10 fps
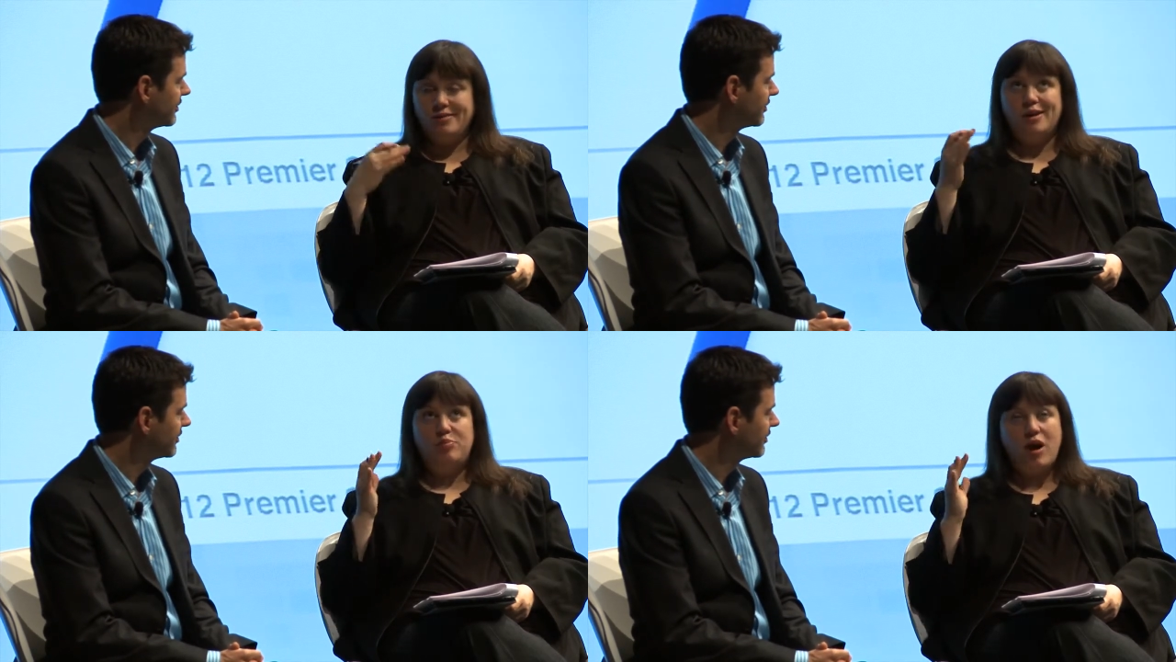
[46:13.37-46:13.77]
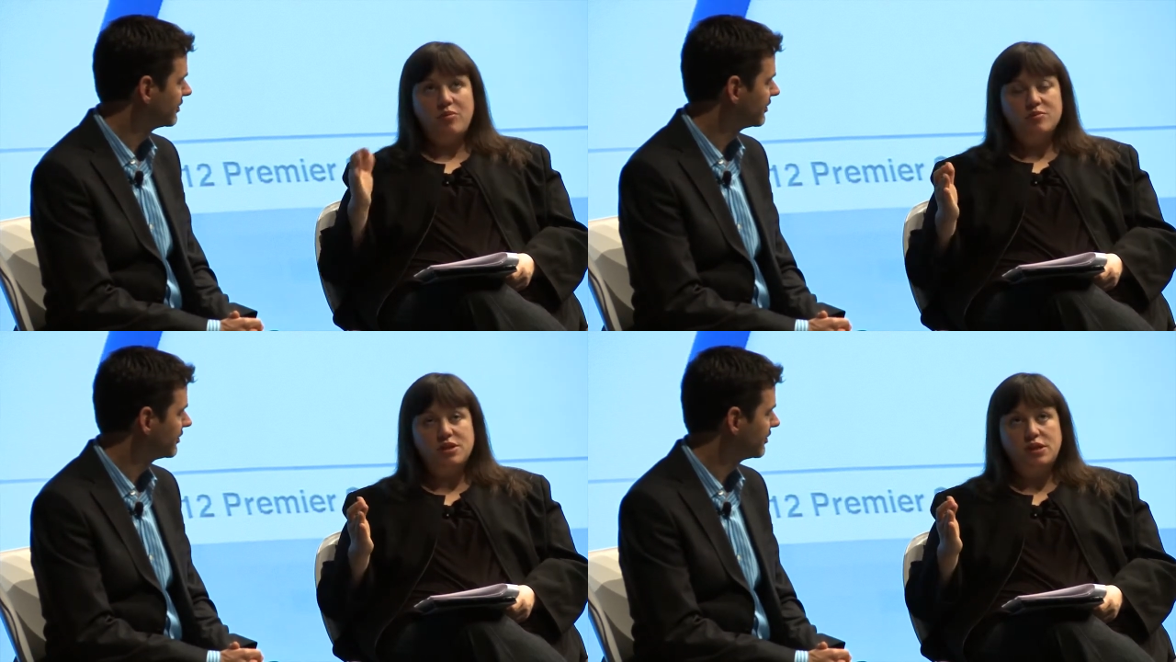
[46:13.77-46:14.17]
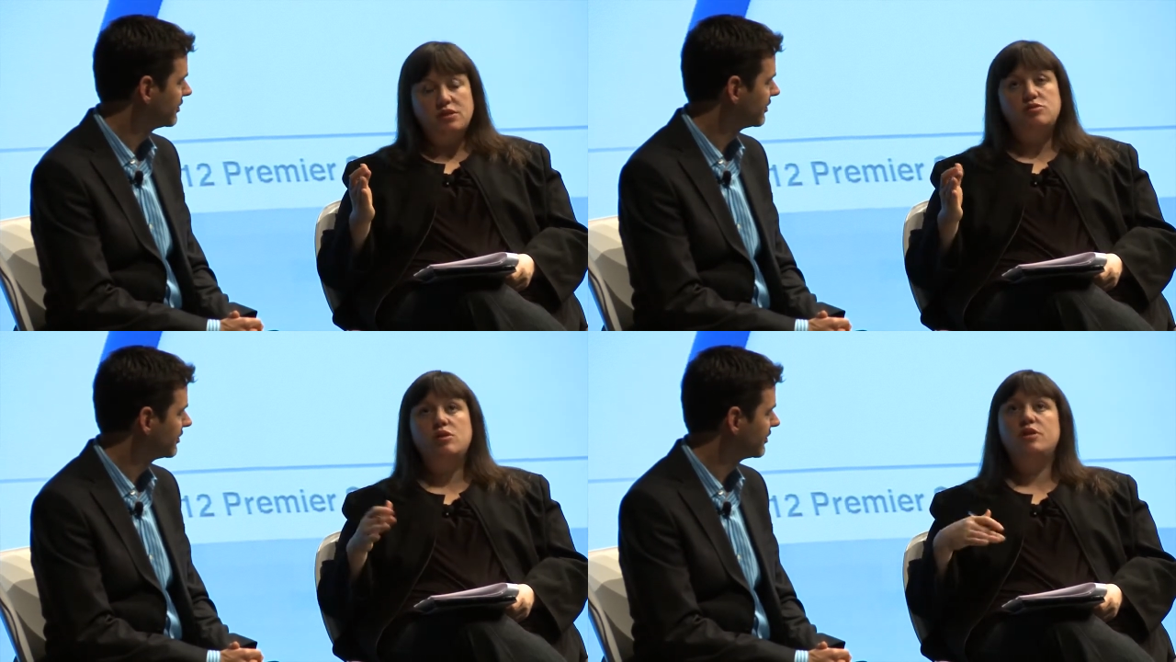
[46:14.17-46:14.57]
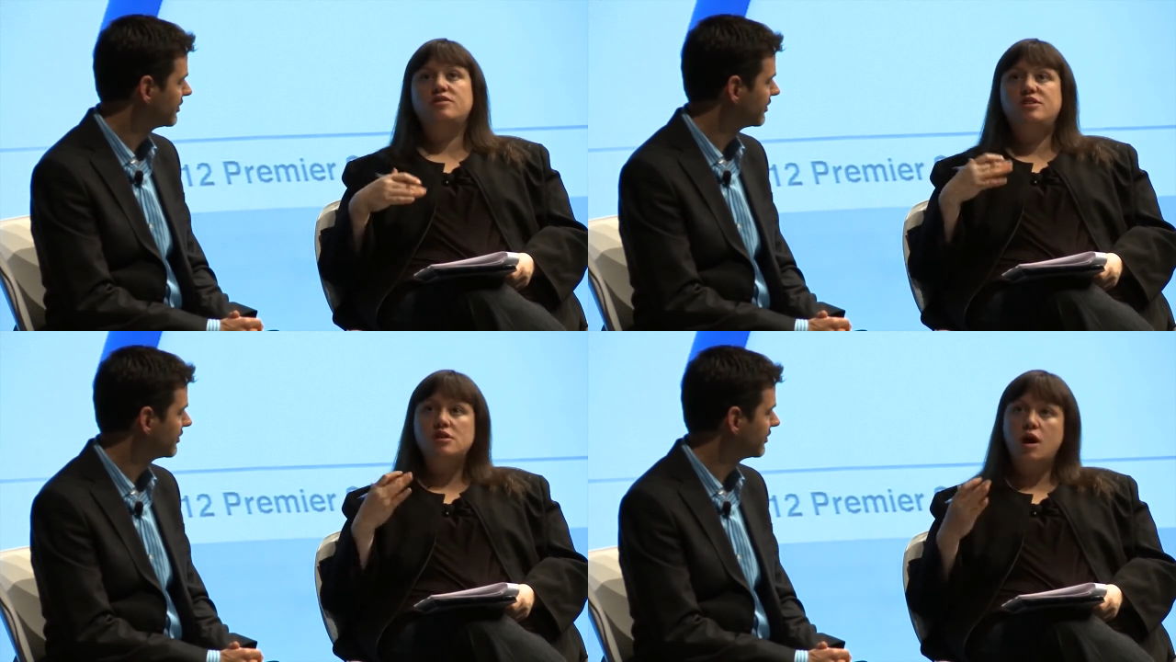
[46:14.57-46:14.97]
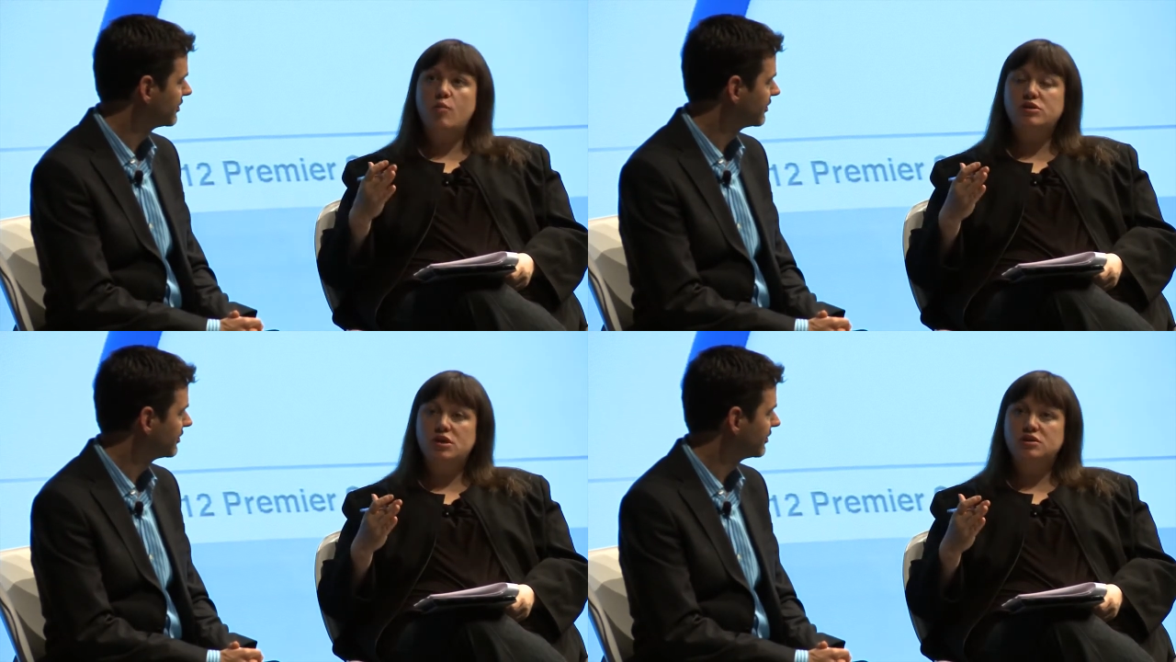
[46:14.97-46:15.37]
Speaker 1: not problems in the industry, but
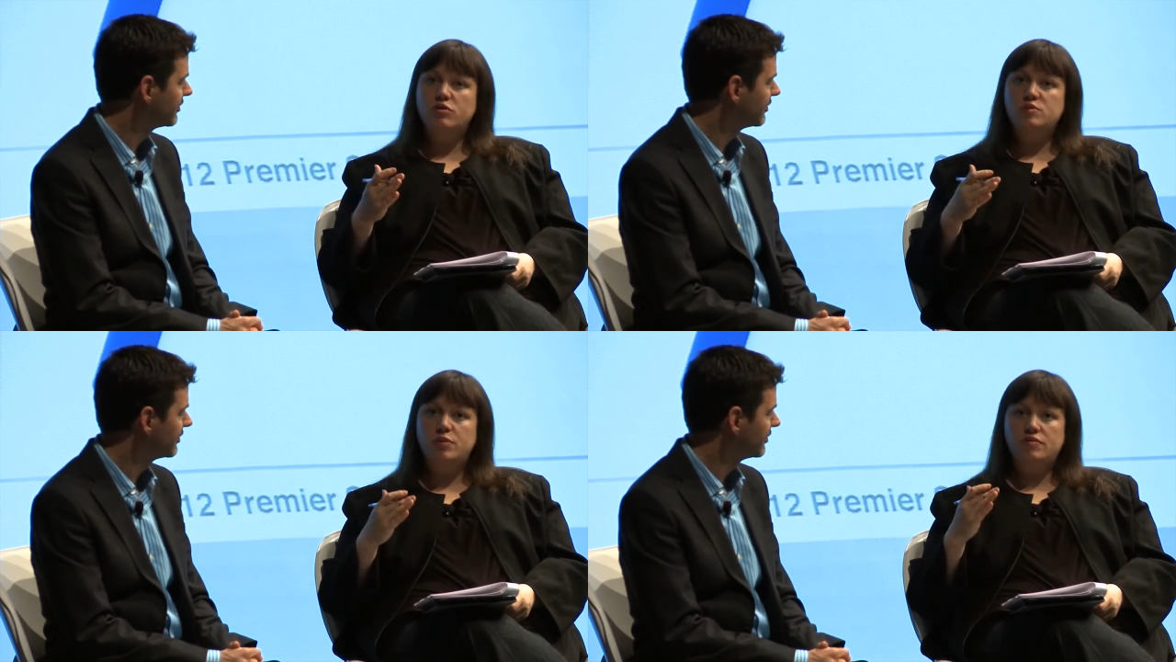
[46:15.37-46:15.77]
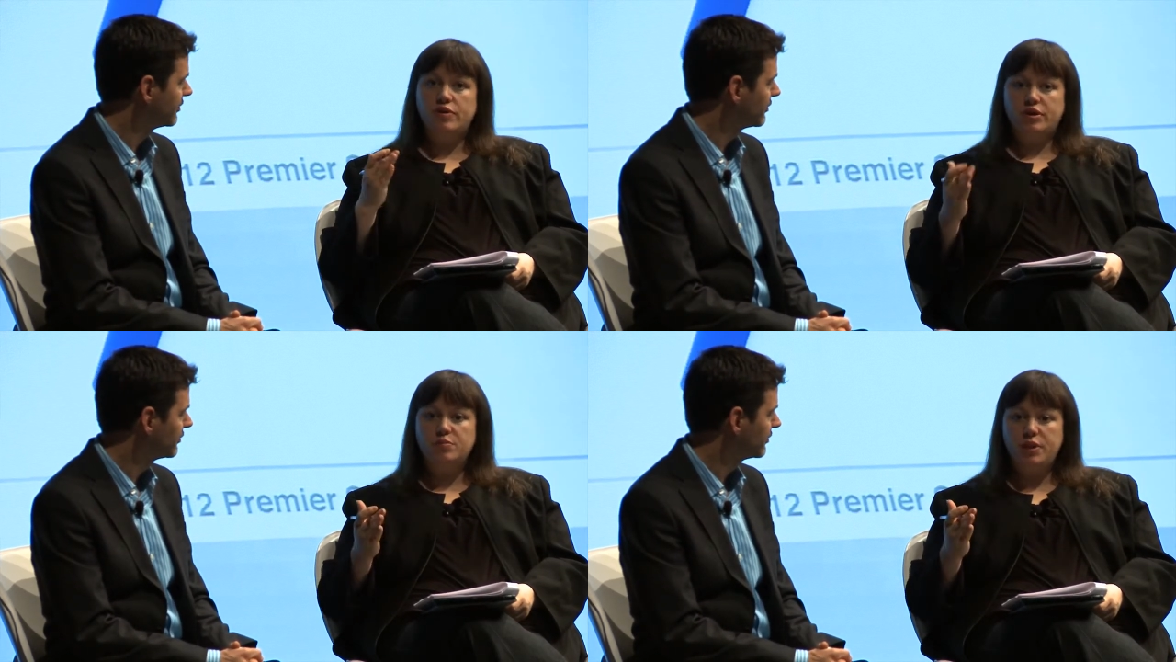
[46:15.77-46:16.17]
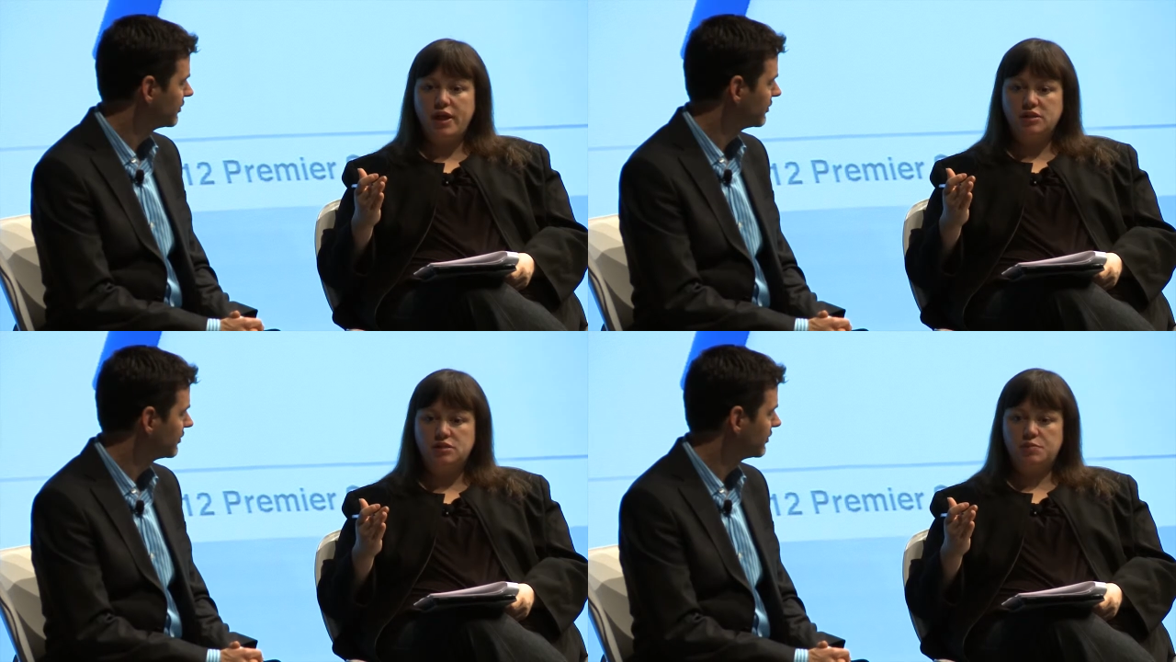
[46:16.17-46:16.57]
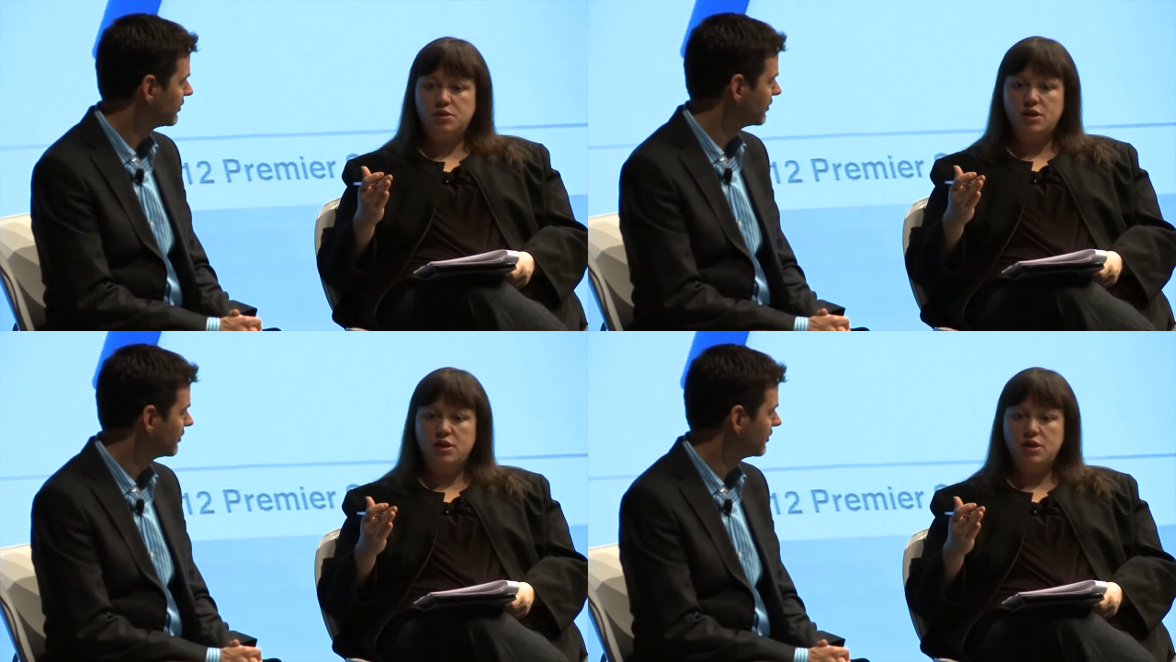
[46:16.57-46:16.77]
t-commerce has always been very complex,